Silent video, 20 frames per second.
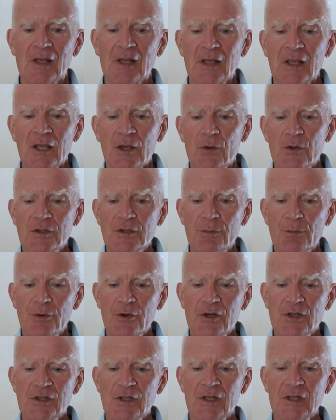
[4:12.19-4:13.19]
he was a
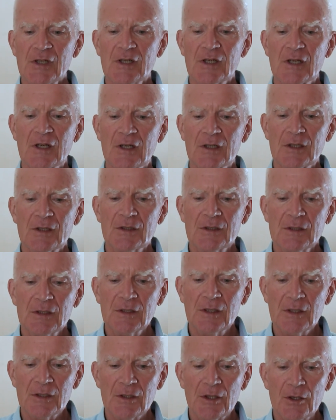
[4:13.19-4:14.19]
person
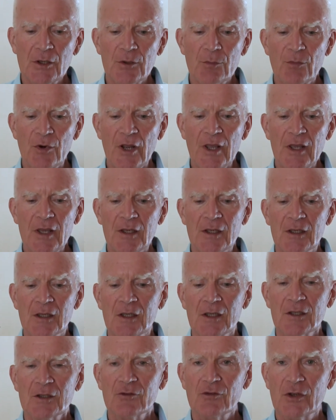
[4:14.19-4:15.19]
in the Hebraic
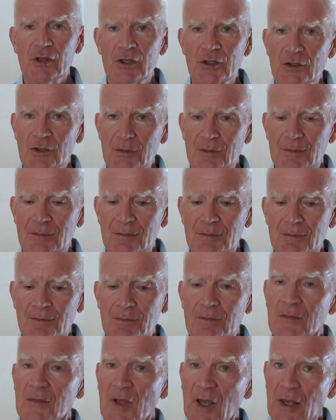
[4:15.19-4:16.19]
tradition,
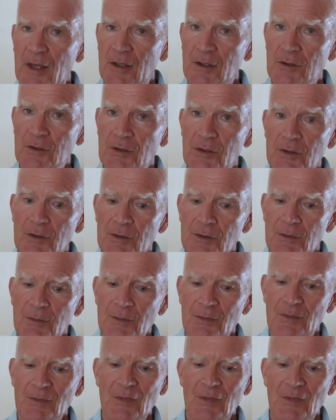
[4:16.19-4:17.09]
and 2,